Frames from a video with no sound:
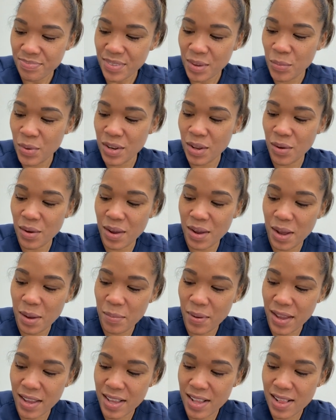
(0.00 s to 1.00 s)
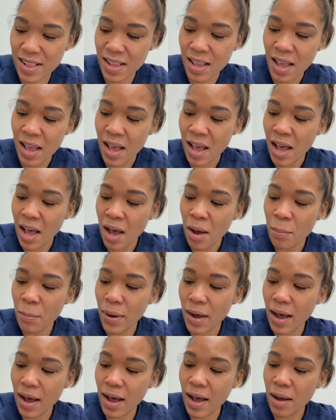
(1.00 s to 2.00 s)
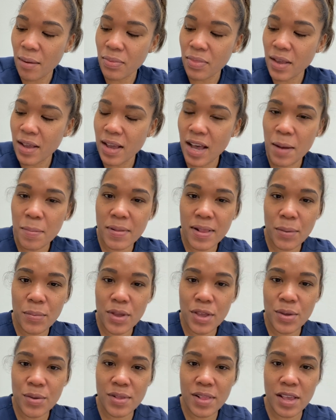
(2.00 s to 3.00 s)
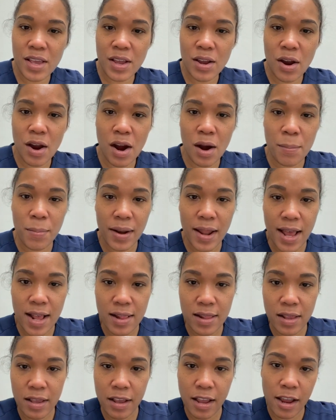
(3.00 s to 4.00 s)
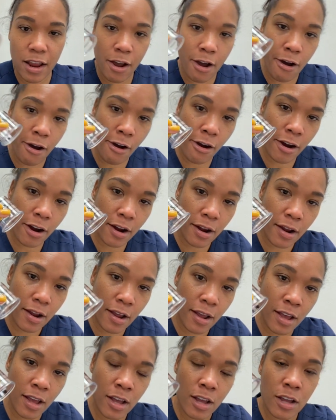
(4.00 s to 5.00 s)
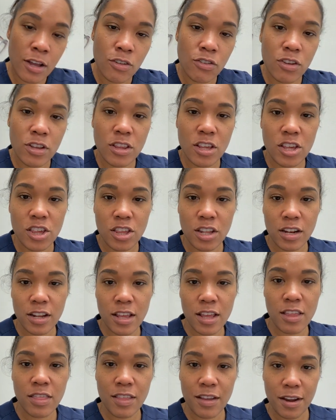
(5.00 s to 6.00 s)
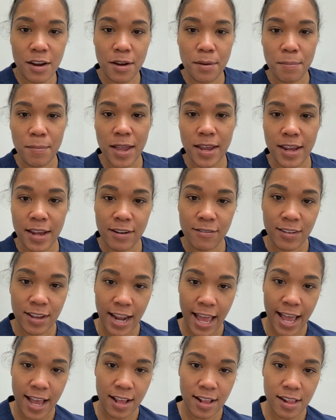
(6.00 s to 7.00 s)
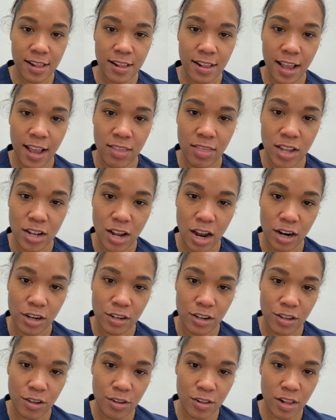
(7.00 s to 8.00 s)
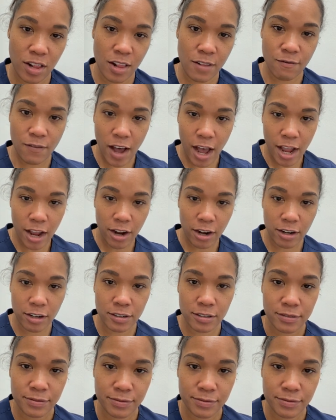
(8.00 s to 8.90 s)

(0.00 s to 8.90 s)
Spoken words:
We don't cup hands. But the cups that we use here are plastic and hard. Traditionally, they're made out of glass, and the doctor uses fire.